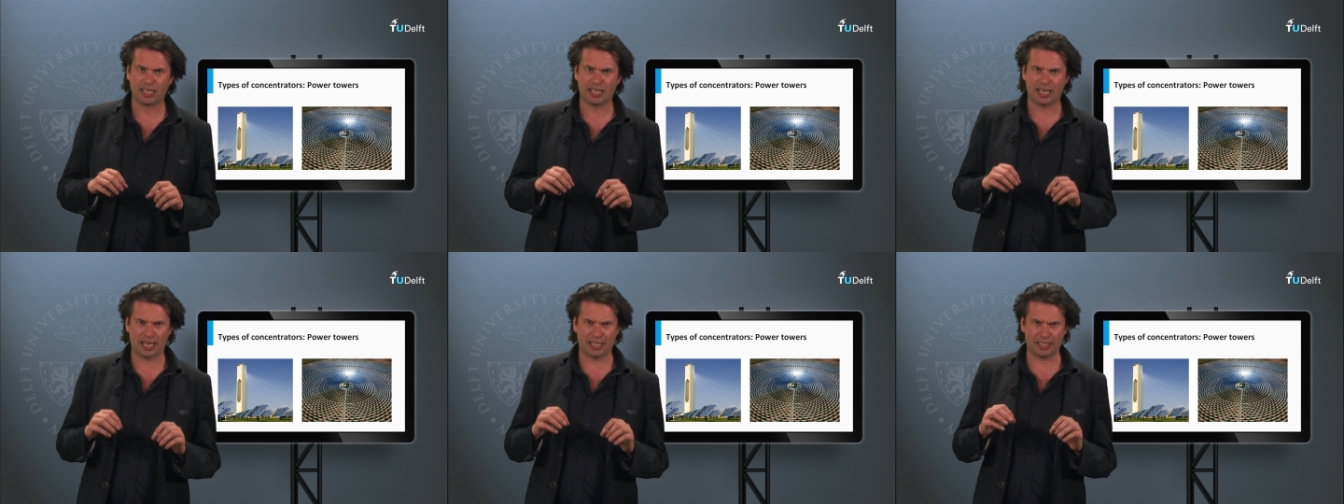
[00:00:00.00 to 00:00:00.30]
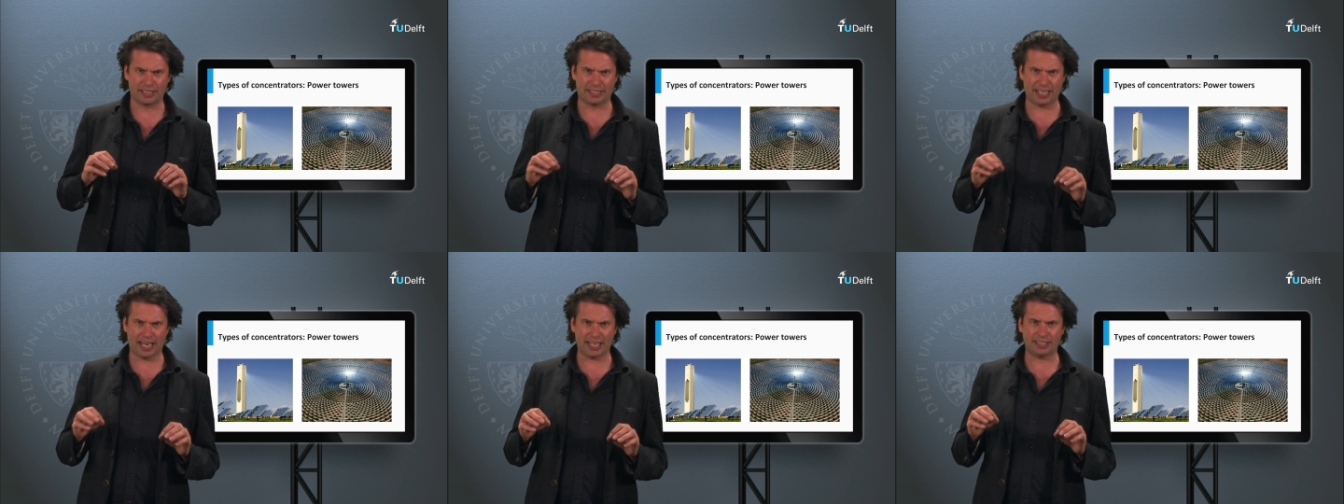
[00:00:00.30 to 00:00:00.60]

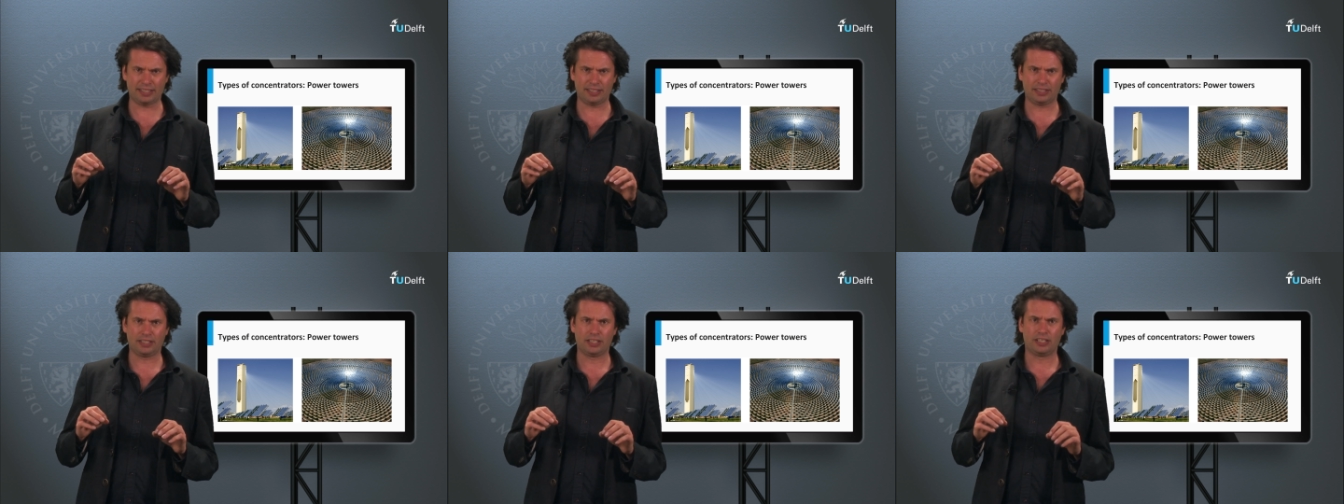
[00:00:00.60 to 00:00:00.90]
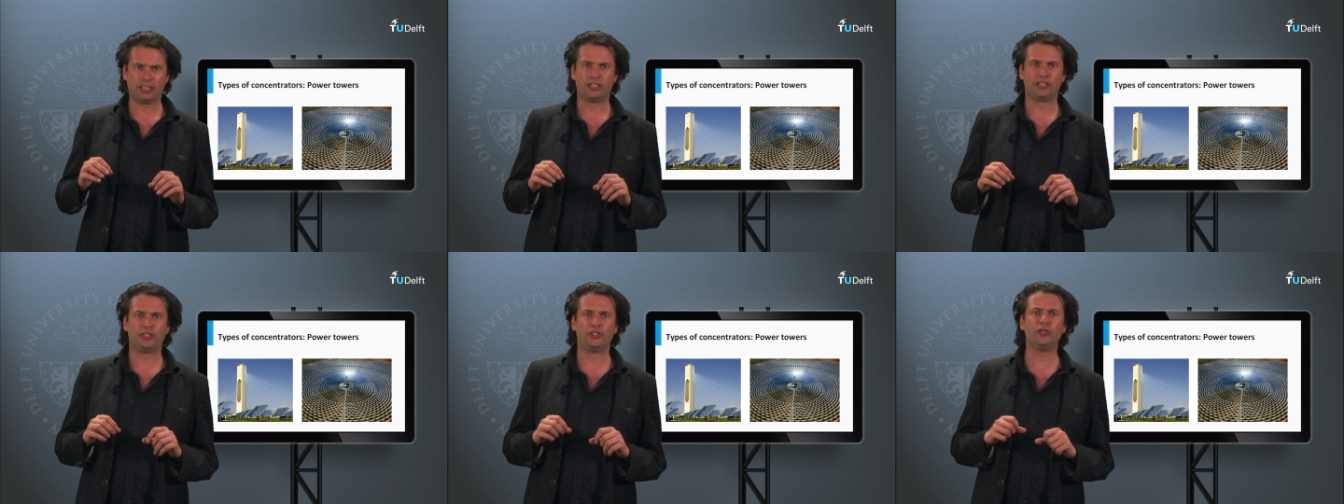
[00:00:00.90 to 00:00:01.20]
and then
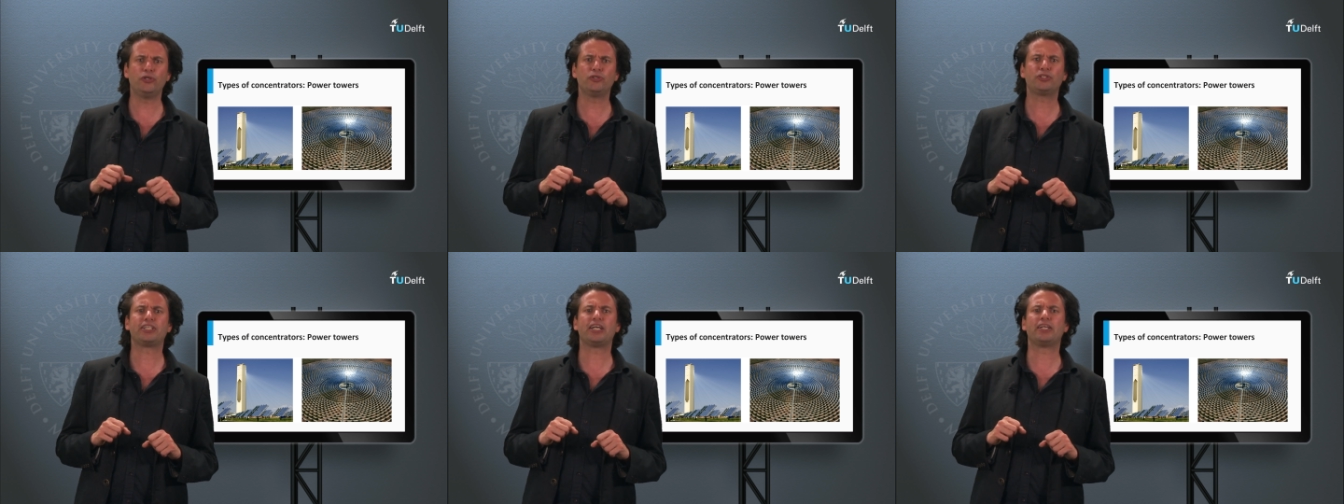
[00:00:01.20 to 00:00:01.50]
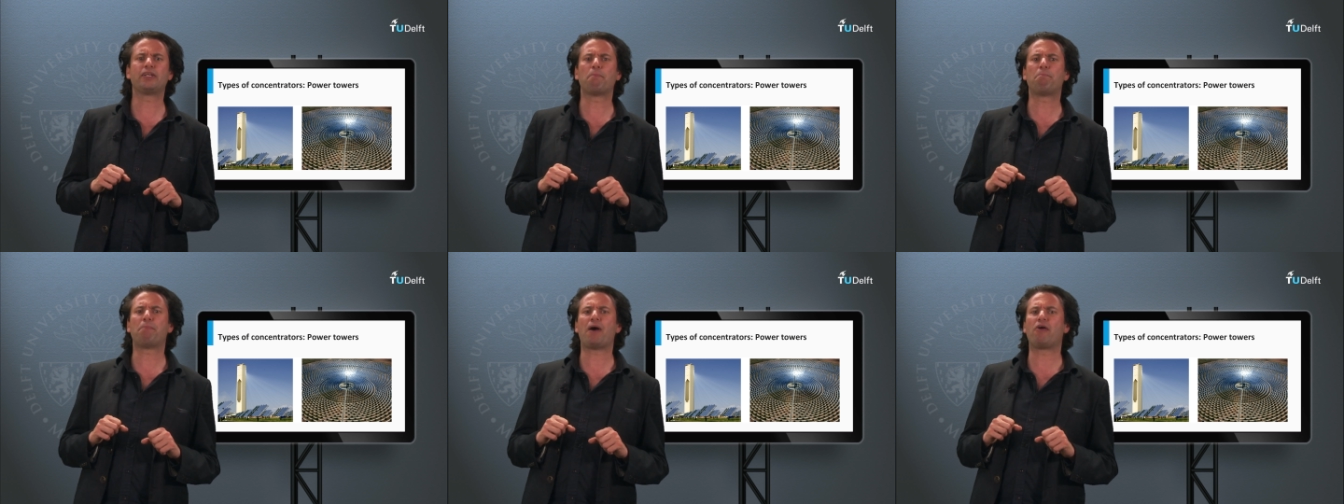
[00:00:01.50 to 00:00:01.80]
used
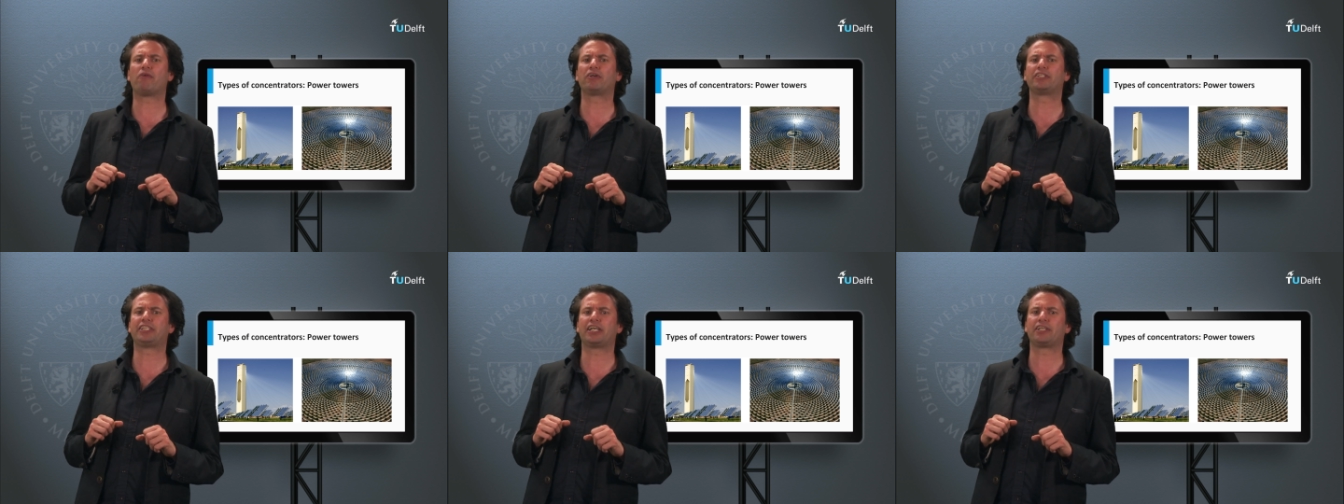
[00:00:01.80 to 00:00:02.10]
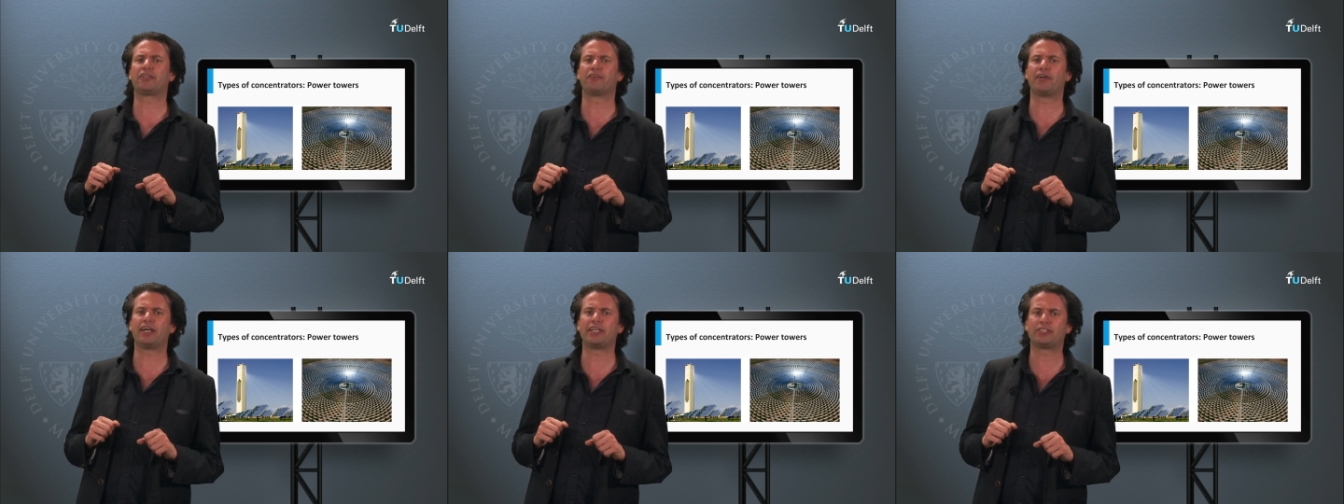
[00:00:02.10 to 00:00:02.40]
in a power
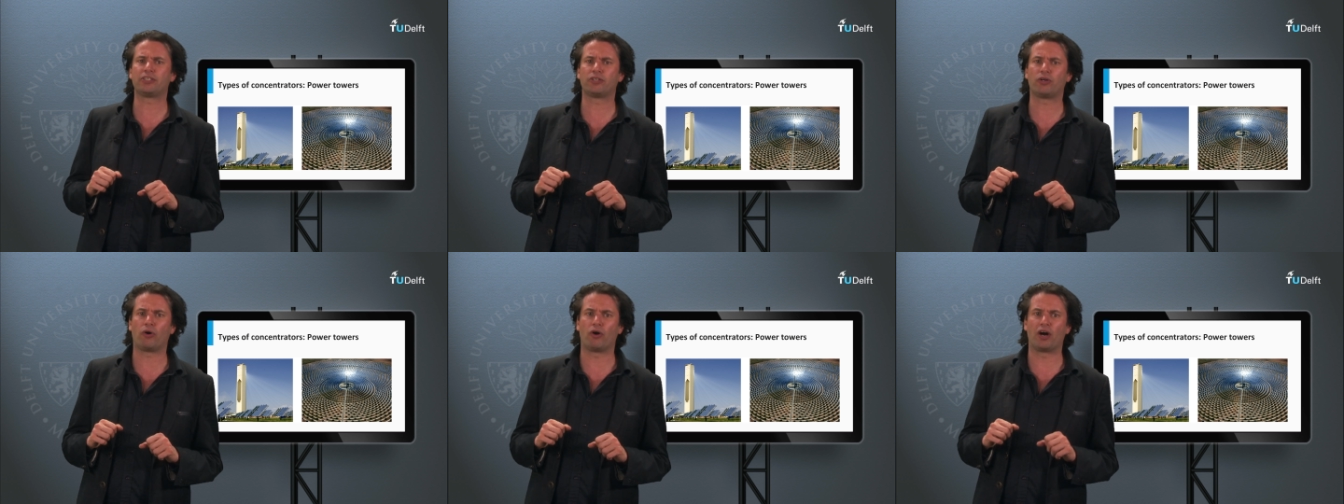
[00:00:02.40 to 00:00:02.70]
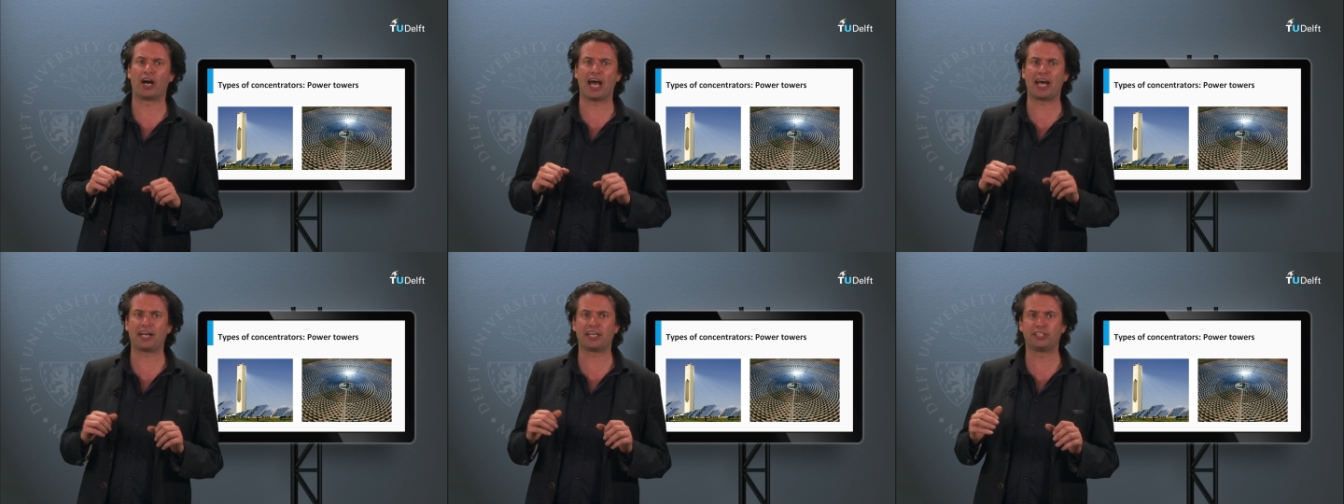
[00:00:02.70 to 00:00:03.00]
generator
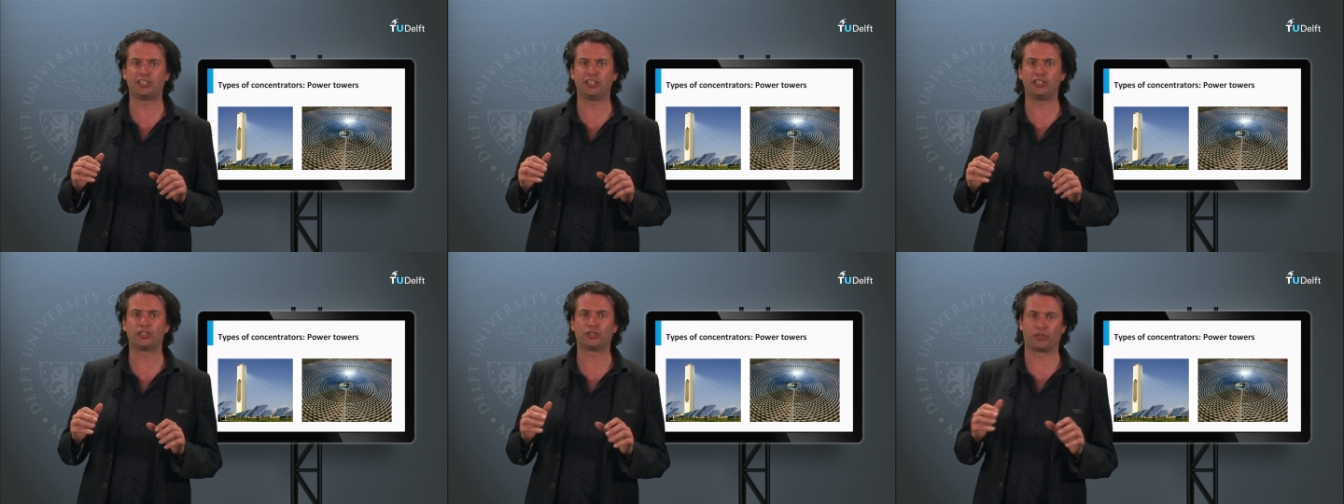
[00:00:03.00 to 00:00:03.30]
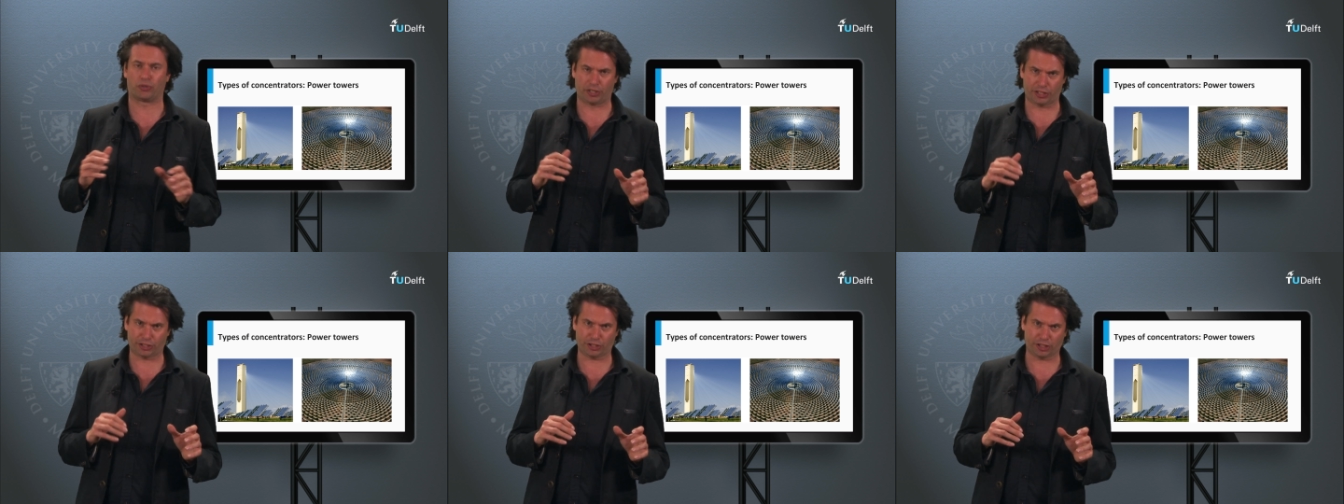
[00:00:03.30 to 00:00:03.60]
or energy
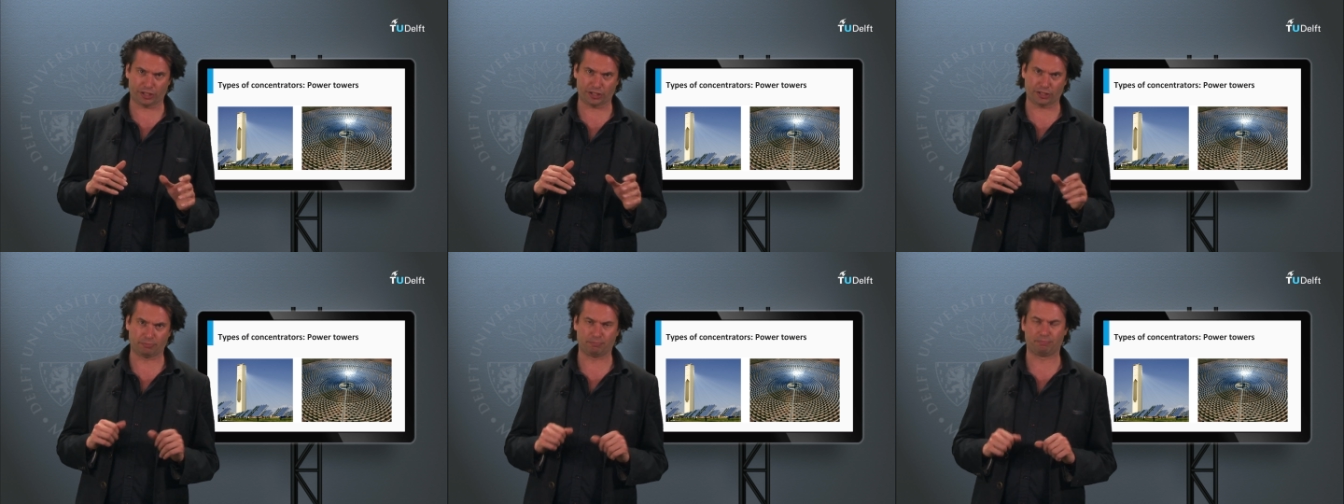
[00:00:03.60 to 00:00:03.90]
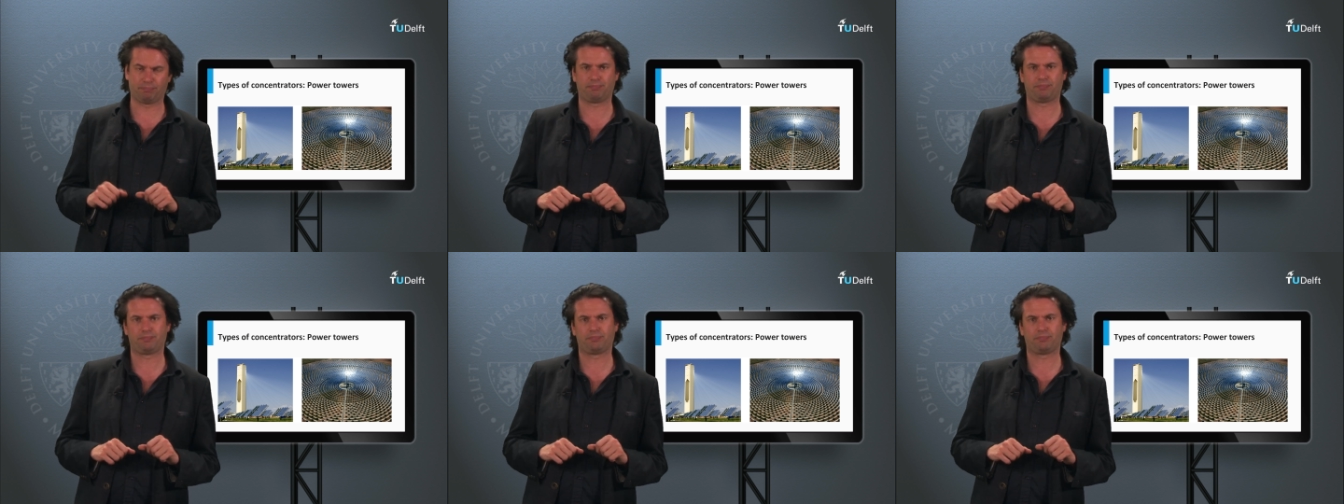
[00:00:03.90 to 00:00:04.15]
storage system.